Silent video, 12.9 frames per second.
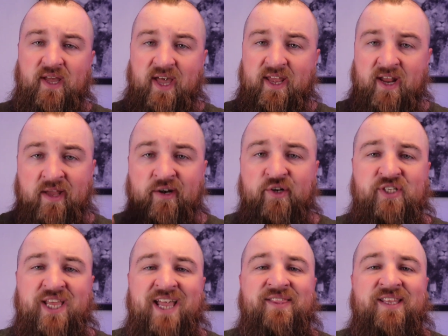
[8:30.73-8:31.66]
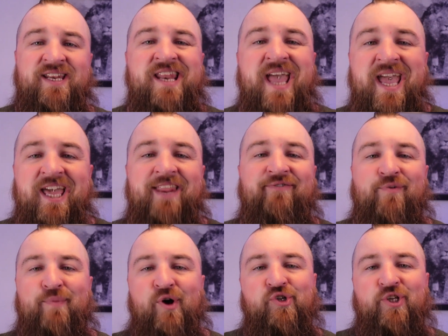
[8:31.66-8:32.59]
and understand the negative
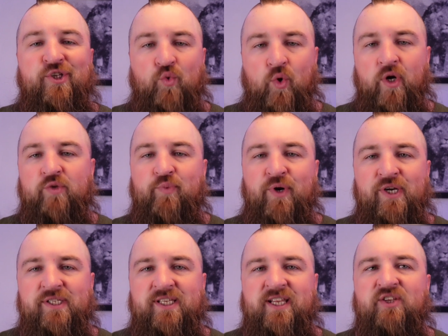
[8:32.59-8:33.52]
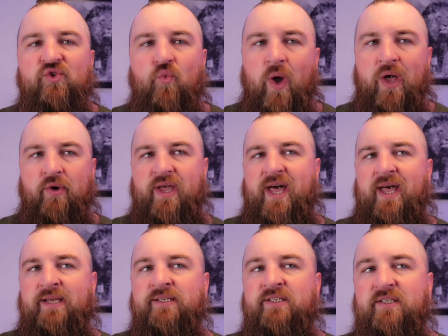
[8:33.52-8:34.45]
emotions we're experiencing as well,
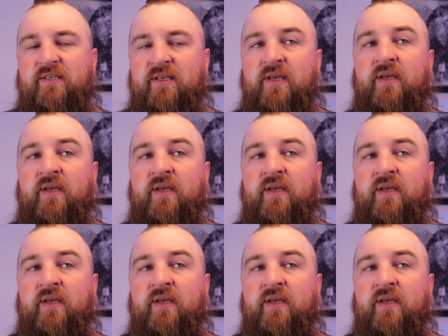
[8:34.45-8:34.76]
guys.